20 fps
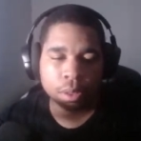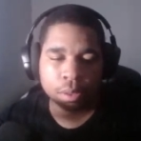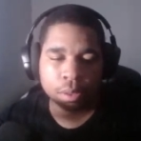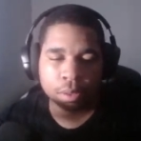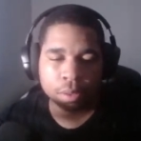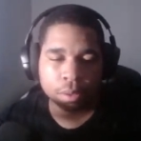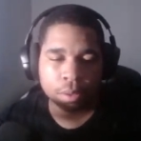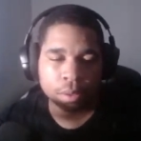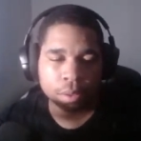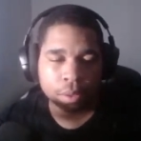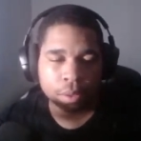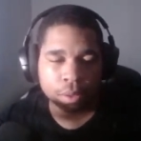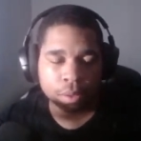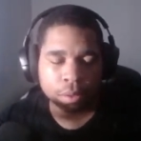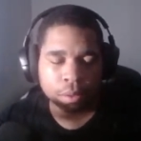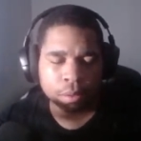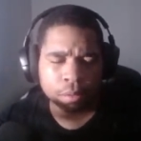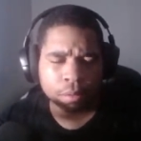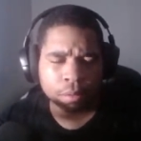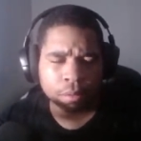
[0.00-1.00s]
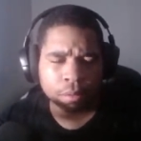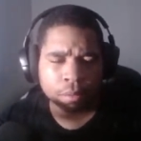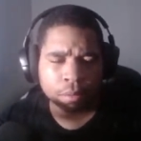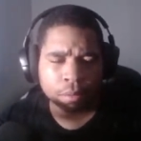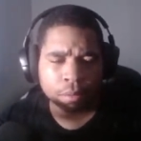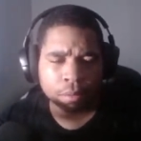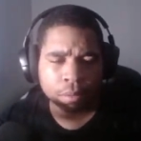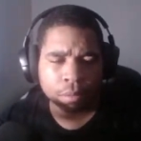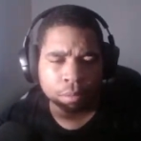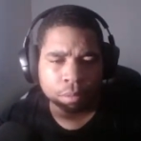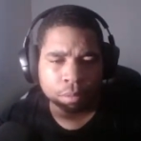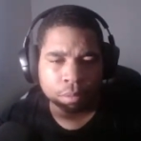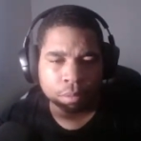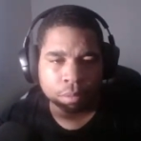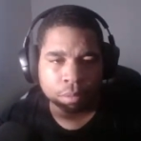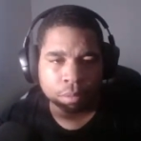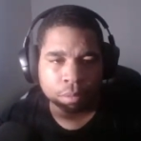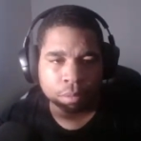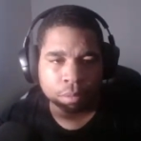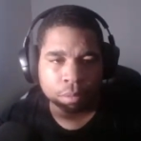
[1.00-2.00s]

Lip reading: (no one is talking)